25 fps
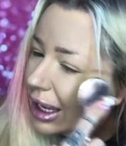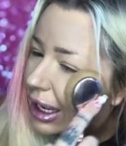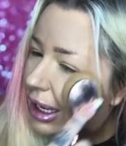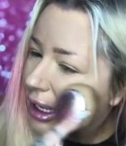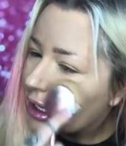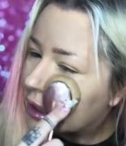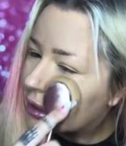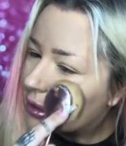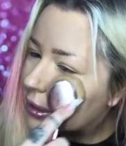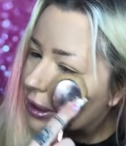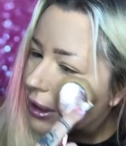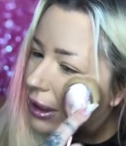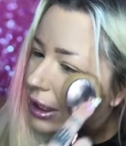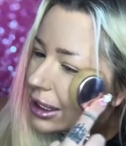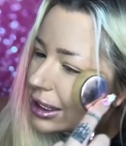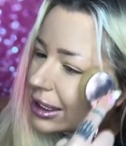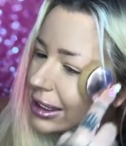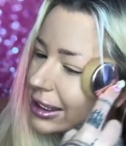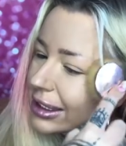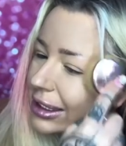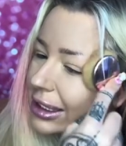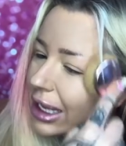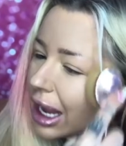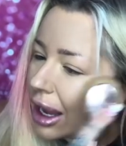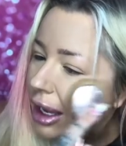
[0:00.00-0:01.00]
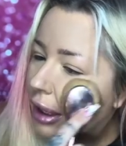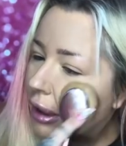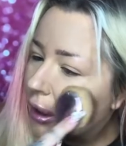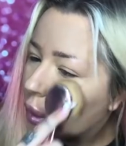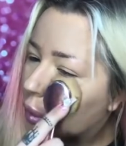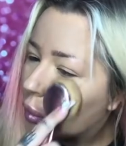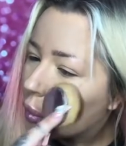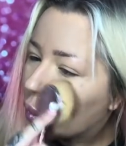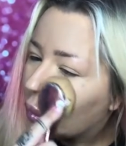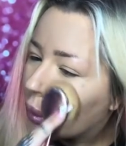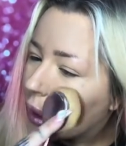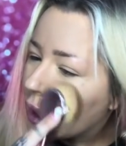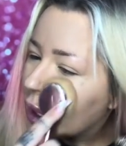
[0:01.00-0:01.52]
and it's gonna set
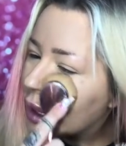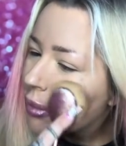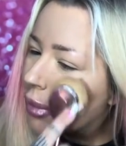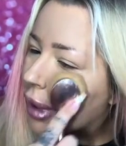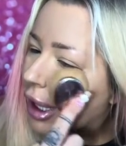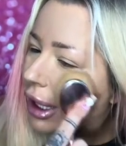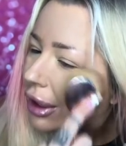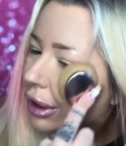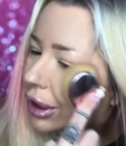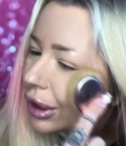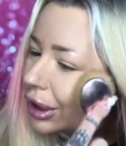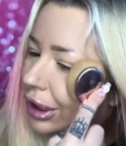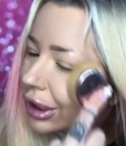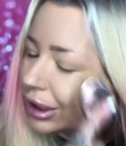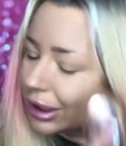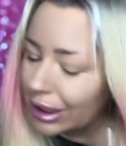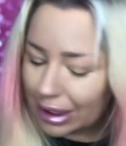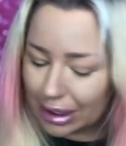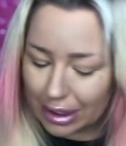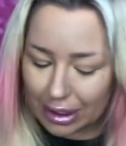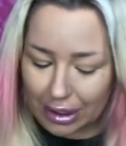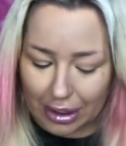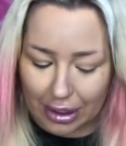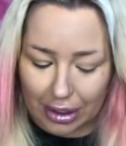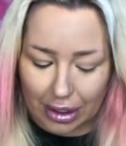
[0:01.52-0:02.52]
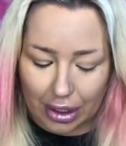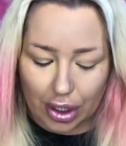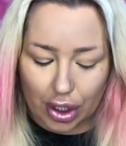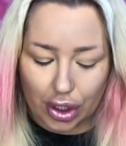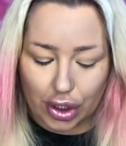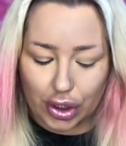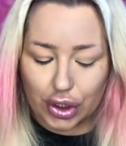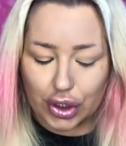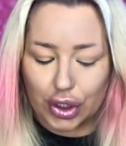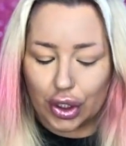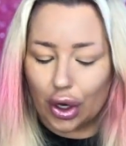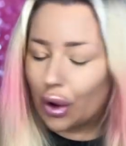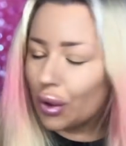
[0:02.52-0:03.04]
way better.
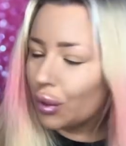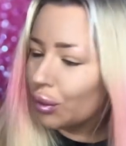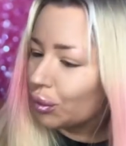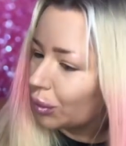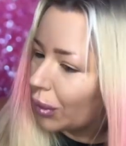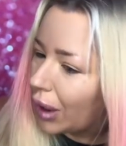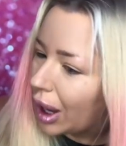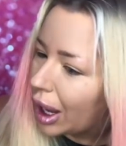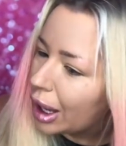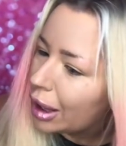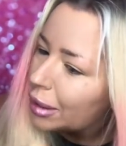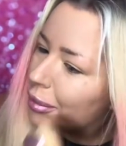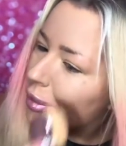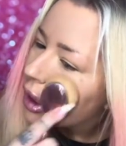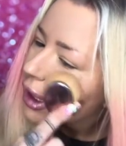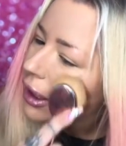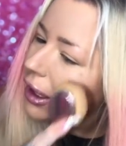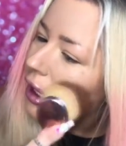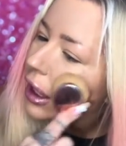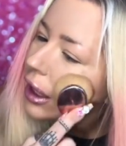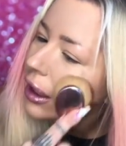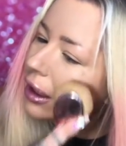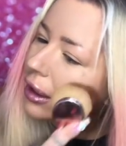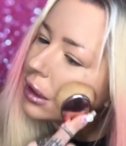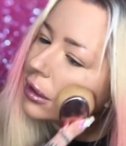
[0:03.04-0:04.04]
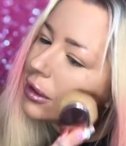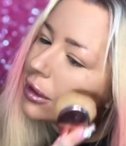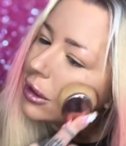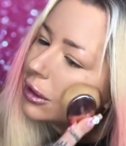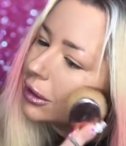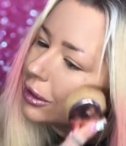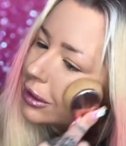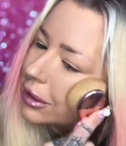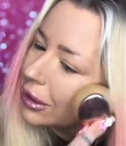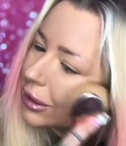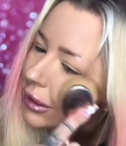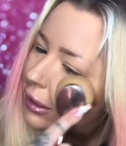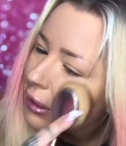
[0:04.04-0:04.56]
Don't rub again.
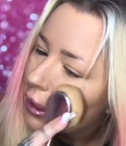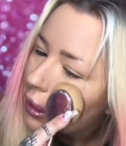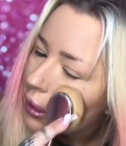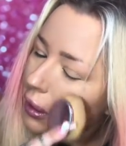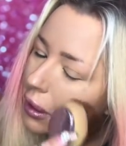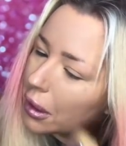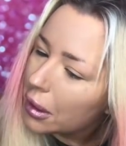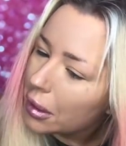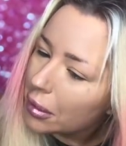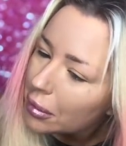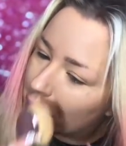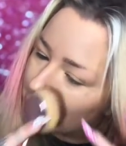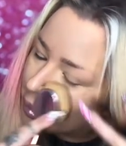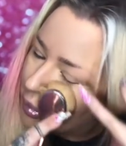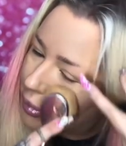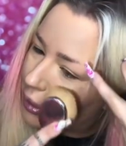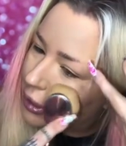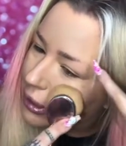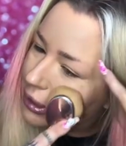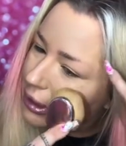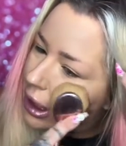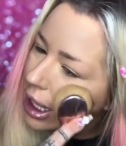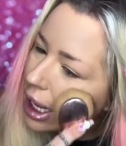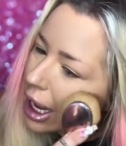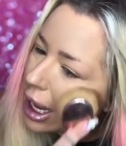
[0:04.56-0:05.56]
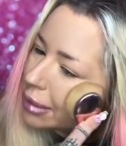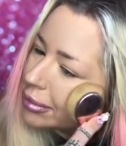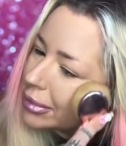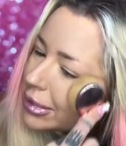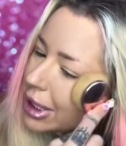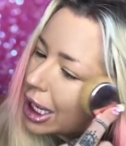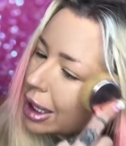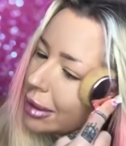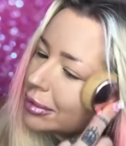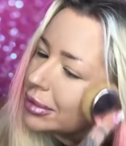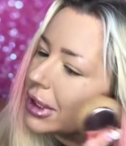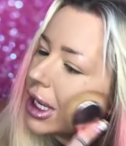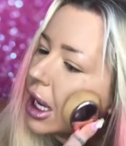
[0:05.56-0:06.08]
More dab,
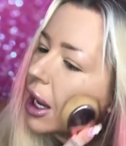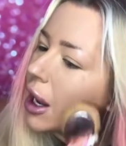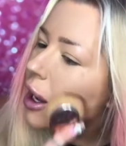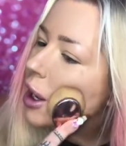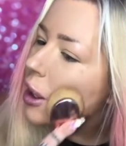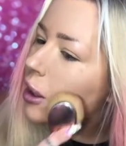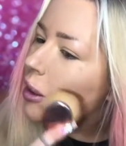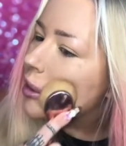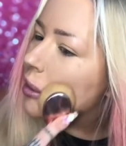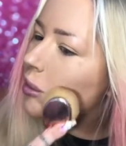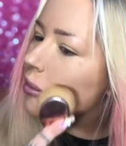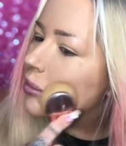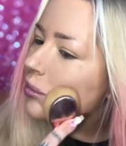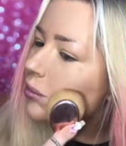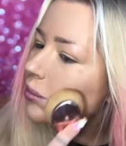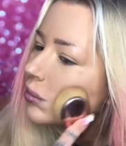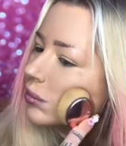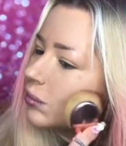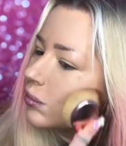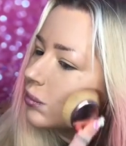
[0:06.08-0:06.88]
dab, dab.